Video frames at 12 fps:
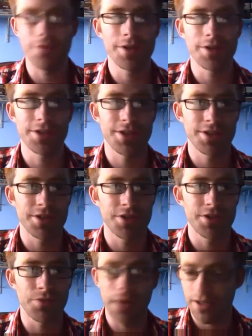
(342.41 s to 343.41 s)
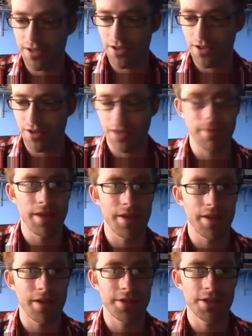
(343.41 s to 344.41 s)
always turns into Winged Guardian
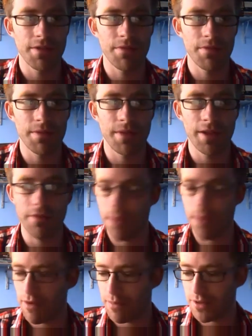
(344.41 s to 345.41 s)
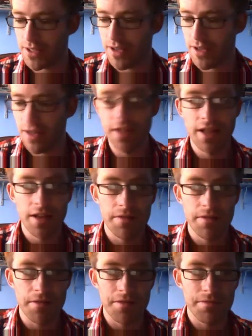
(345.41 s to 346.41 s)
Leviosa when we play from Harry Potter.
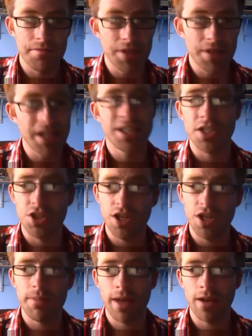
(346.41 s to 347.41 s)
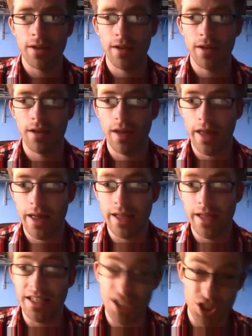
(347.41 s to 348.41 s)
But it's a cheap ally
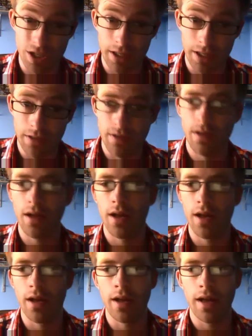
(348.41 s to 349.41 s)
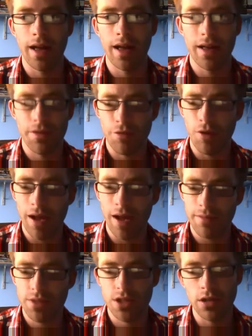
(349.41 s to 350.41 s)
initially uh, for
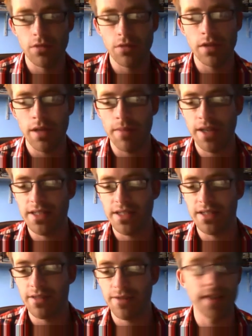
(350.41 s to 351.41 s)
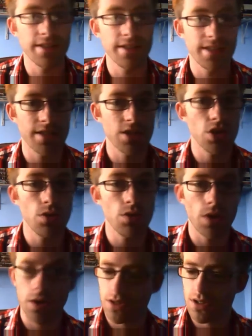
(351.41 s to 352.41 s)
absolutely amazing defense. It's two
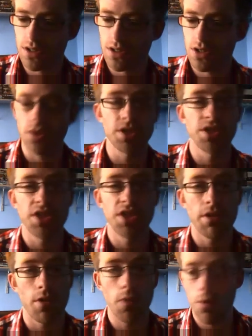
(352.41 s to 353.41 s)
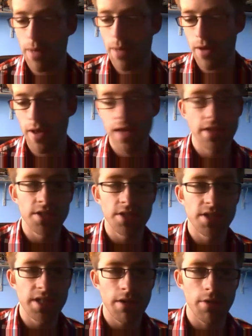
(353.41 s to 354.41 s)
cost, it's got zero willpower,
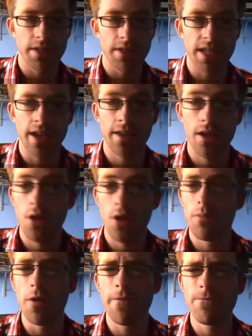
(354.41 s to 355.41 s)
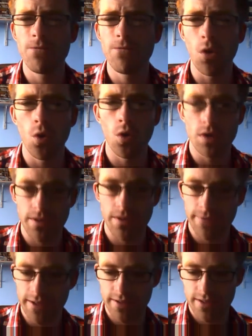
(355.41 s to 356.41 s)
zero attack, but four
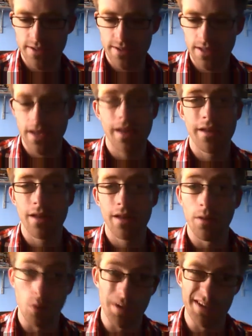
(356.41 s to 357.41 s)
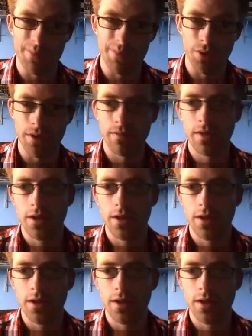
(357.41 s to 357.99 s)
defense and one hit point.